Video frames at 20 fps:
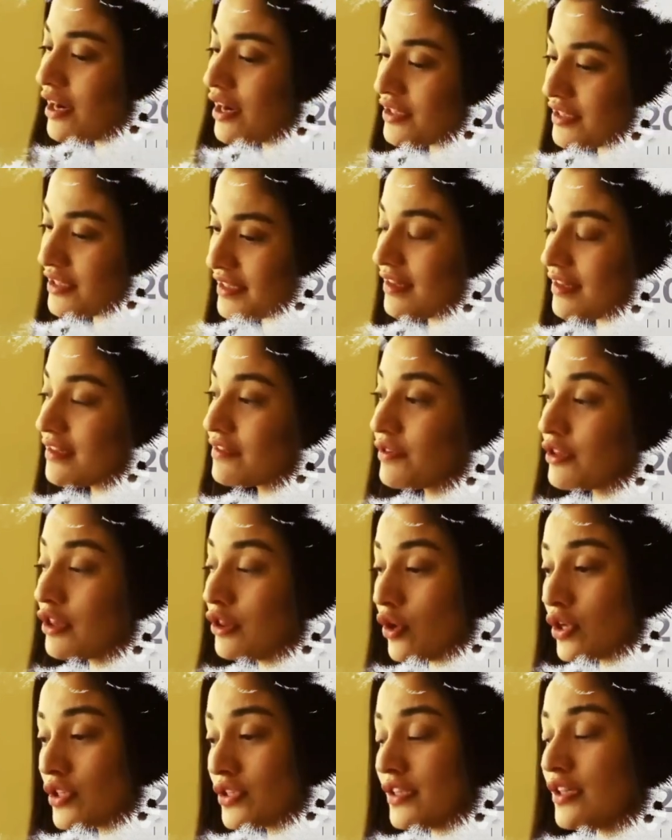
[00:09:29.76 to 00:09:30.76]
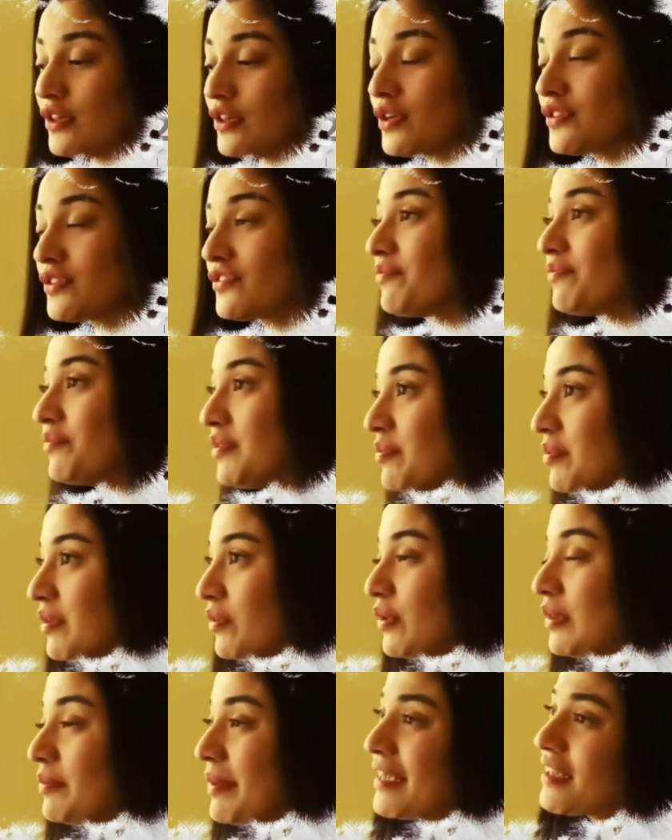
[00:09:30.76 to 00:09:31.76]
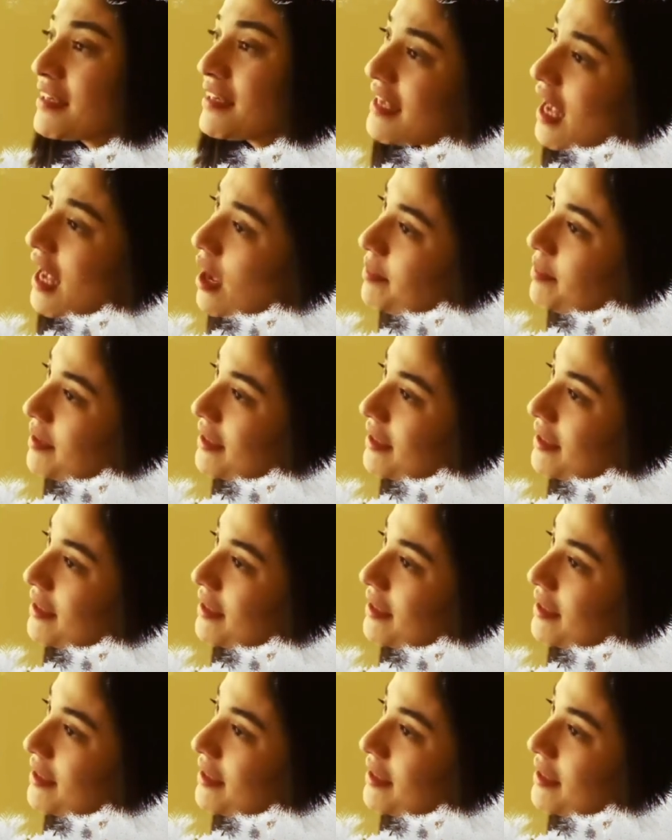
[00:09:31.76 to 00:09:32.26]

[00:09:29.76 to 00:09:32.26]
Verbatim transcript: into an activist, encouraging women